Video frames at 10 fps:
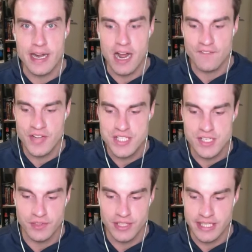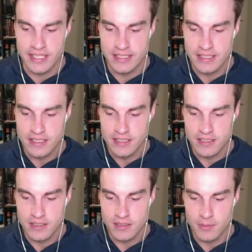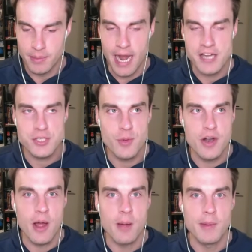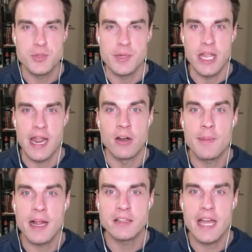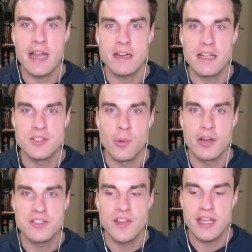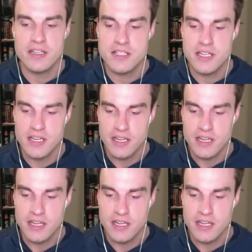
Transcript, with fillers: offensively, but I just want to know how much we care about that as Hornets fans